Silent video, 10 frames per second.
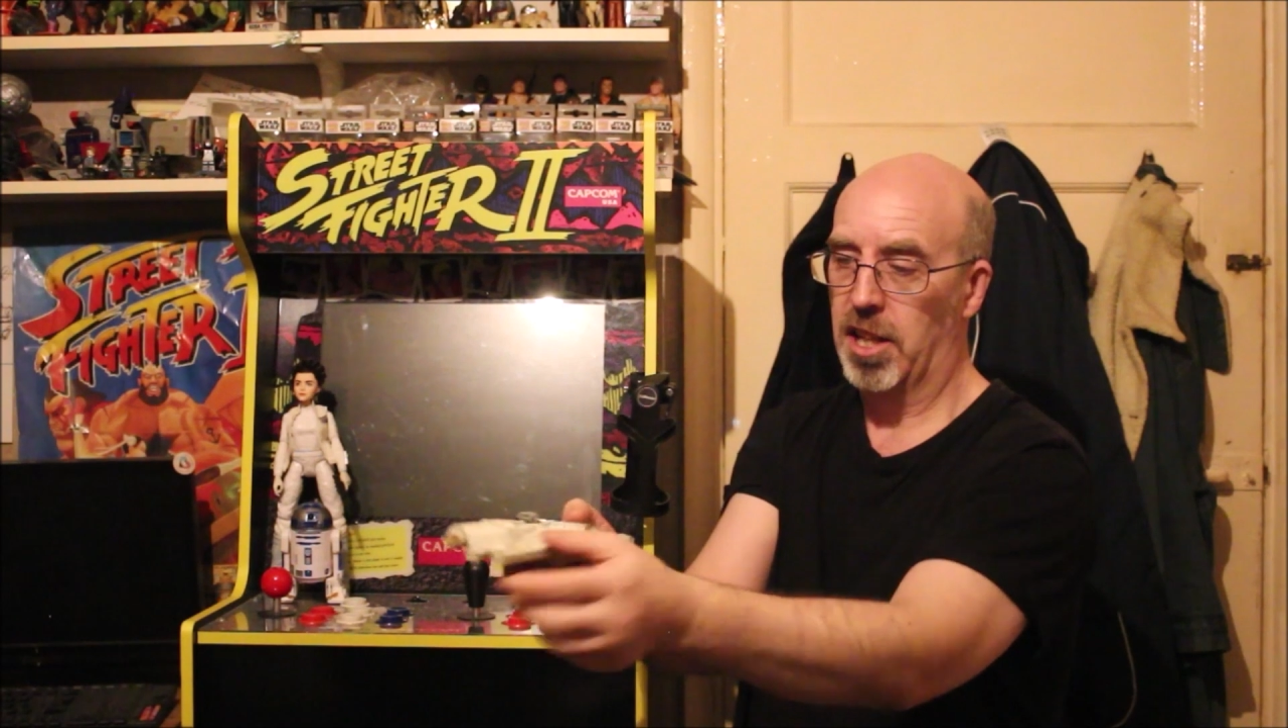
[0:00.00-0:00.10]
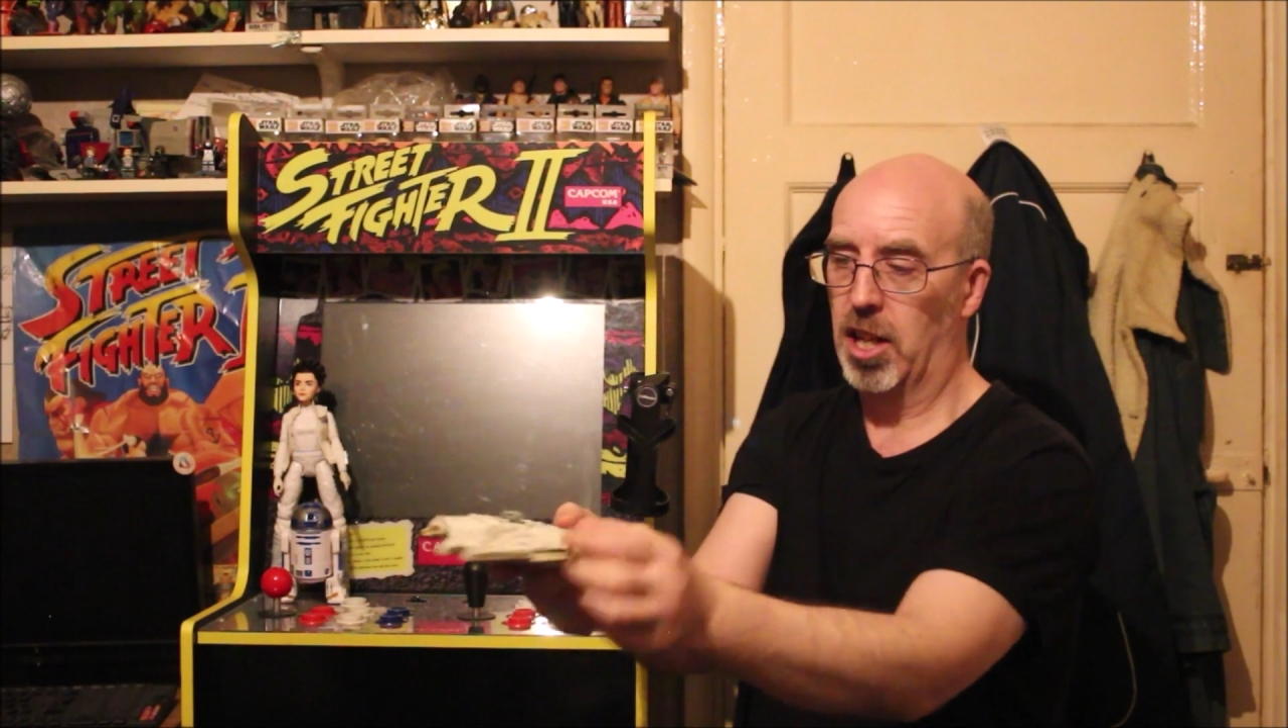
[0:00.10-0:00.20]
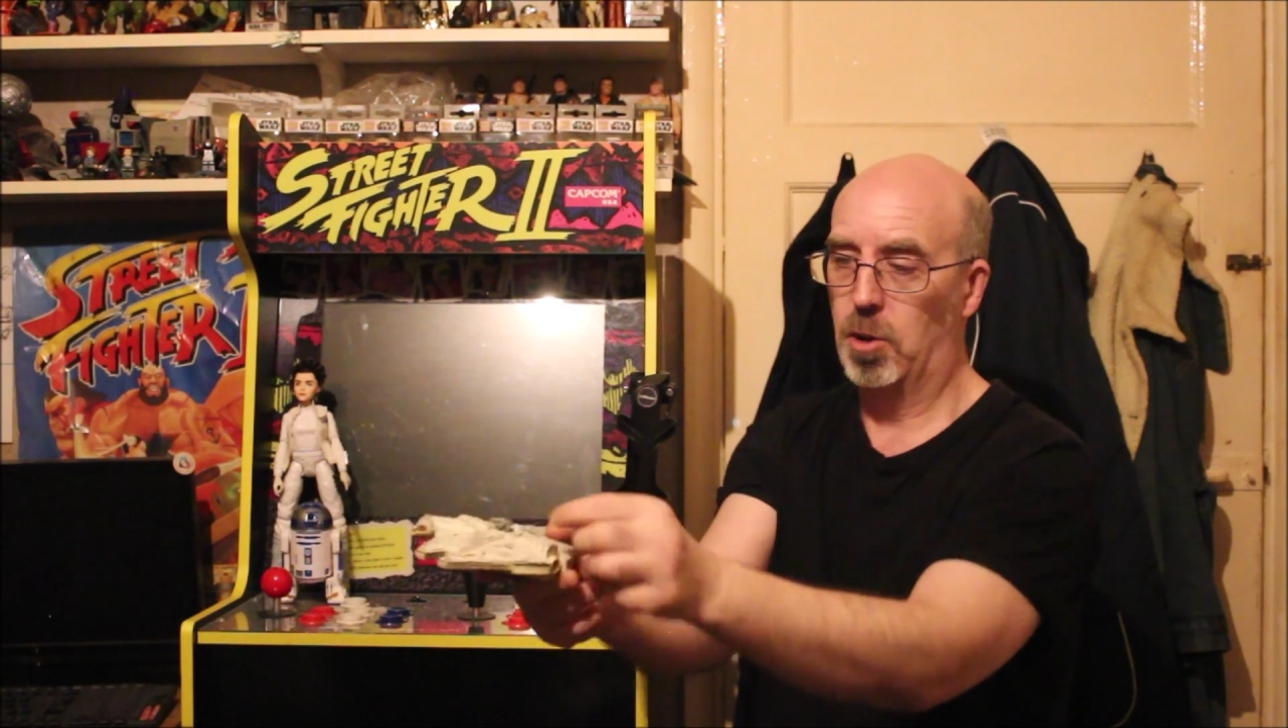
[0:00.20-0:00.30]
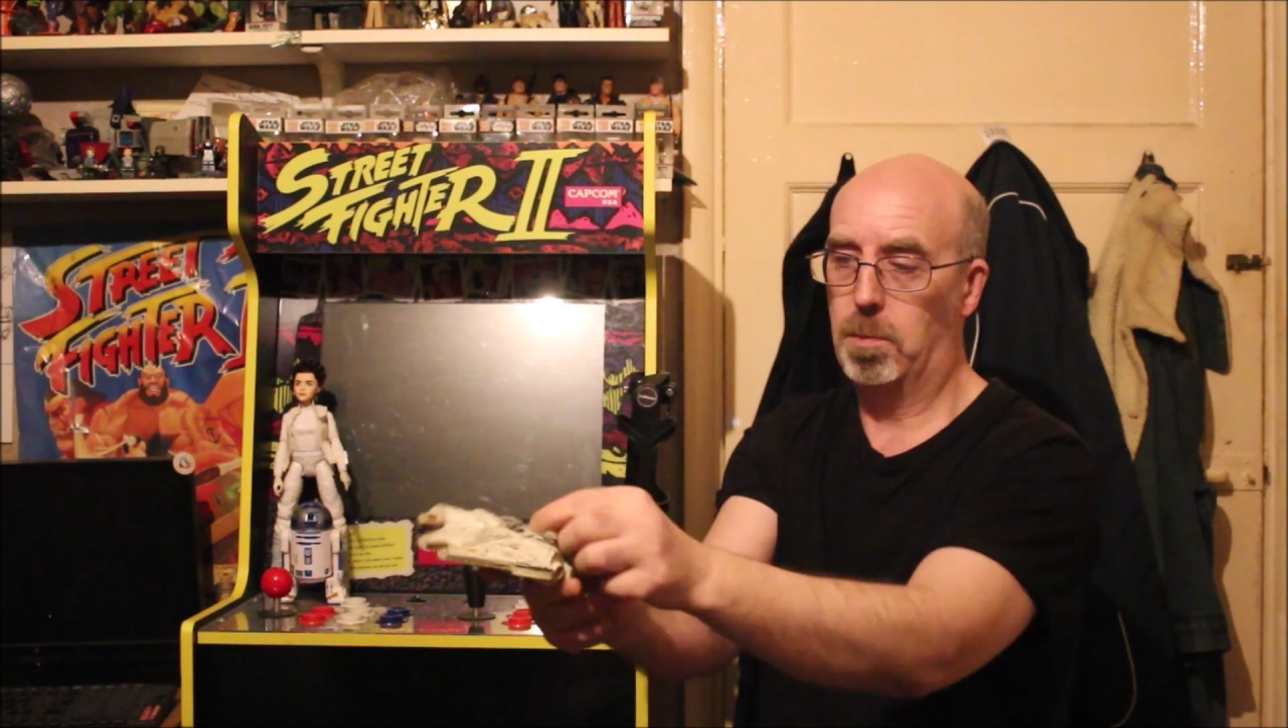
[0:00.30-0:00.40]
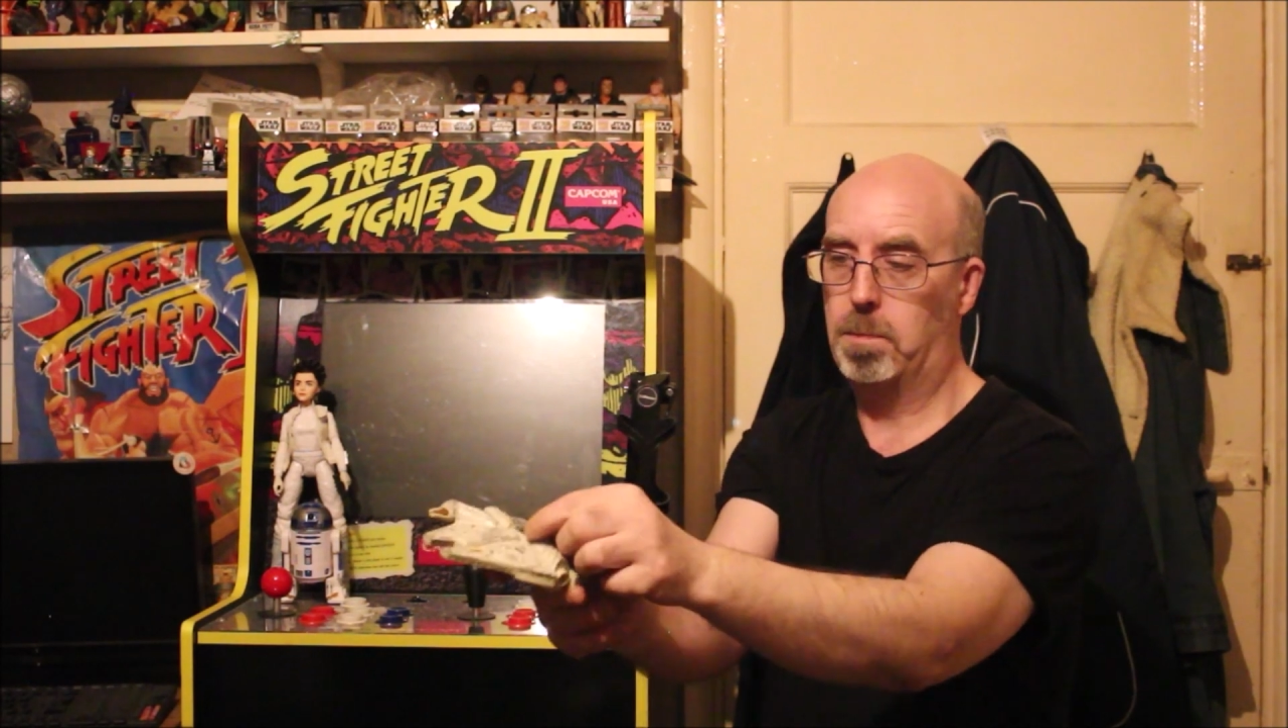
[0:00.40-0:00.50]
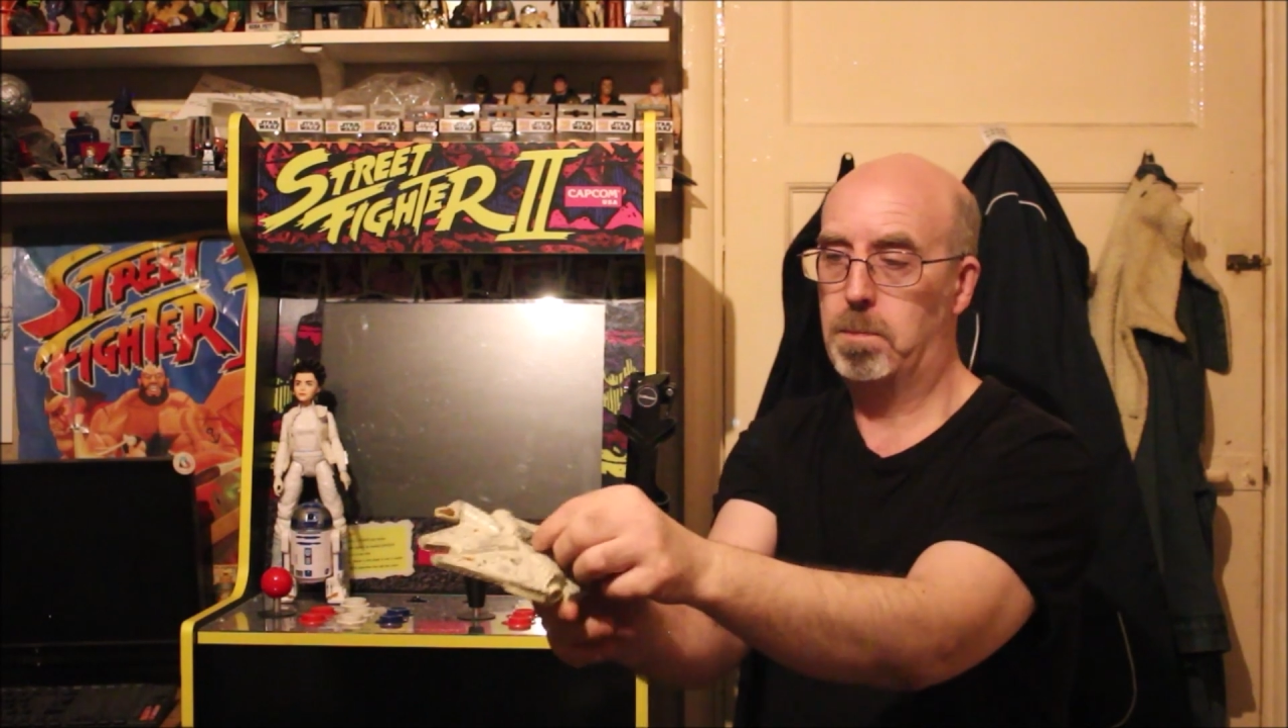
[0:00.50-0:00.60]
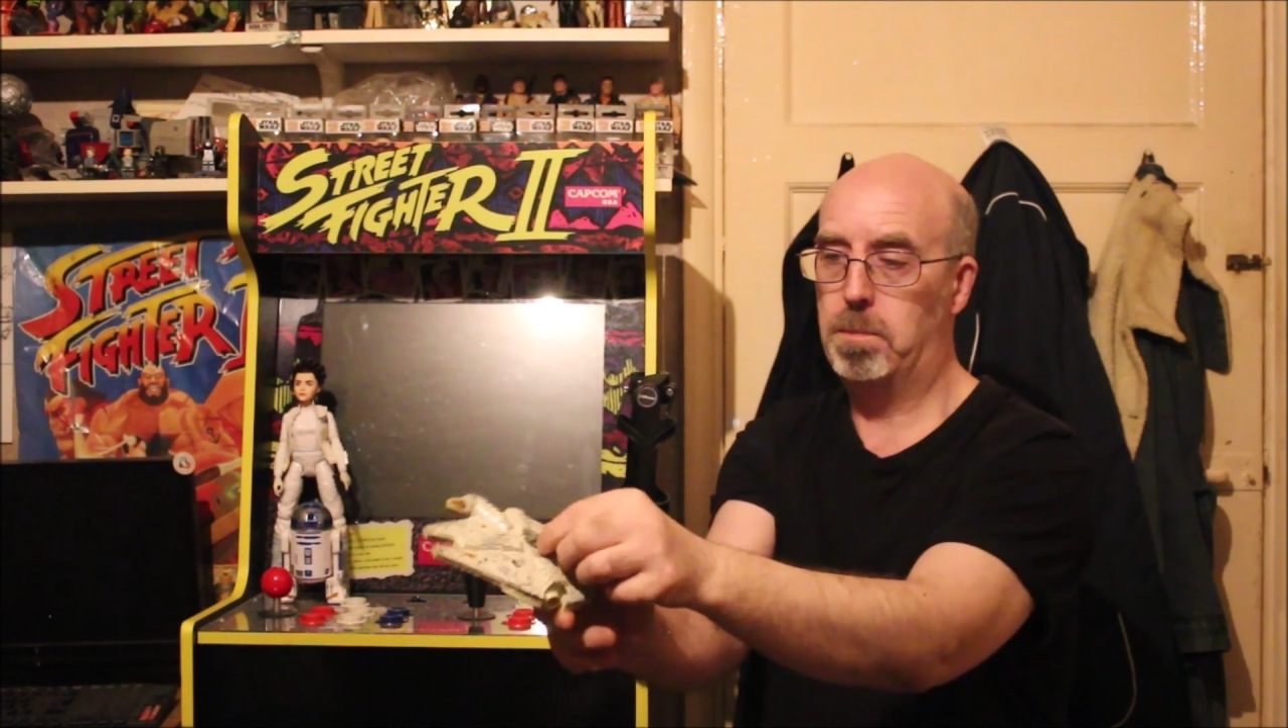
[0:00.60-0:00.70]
The little